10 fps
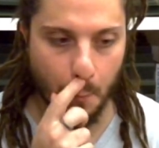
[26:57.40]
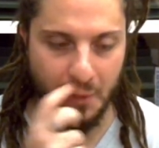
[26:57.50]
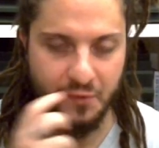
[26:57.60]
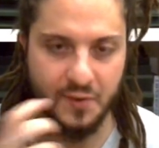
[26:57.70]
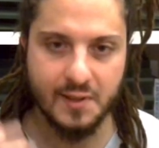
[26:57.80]

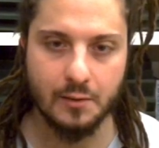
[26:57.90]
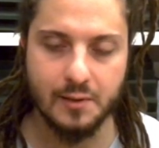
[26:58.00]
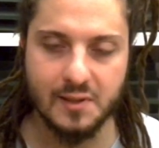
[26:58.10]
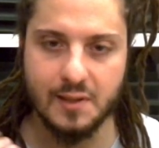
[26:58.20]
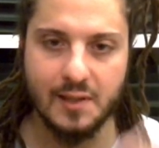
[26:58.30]
physical
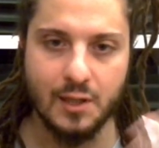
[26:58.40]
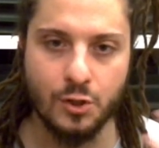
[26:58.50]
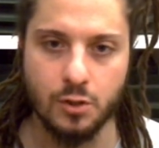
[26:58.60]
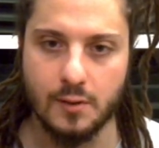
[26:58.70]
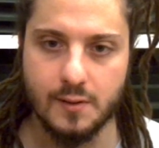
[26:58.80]

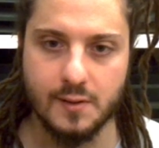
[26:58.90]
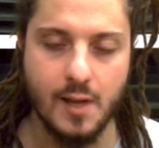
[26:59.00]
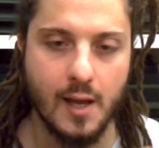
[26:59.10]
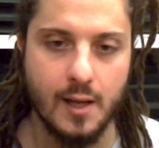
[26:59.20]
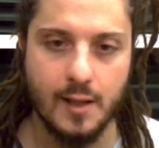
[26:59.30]
sensations,
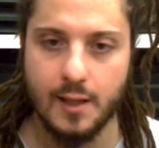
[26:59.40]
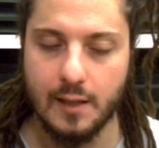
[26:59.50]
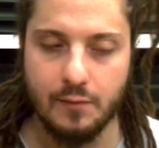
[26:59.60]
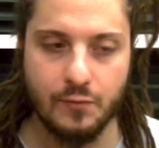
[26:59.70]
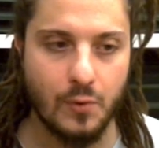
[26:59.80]

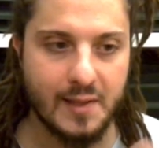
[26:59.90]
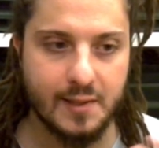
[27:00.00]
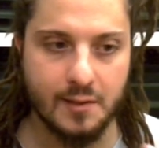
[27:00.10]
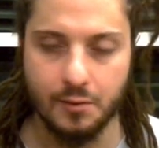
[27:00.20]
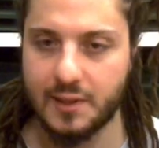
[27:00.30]

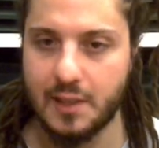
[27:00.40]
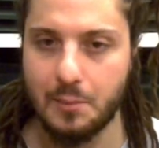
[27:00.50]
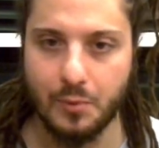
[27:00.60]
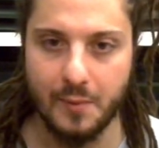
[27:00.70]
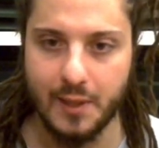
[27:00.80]
influences on
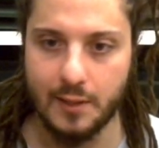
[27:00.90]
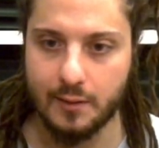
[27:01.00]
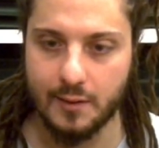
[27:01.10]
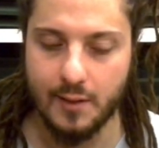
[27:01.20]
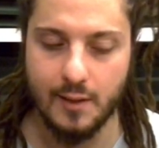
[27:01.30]
temperament.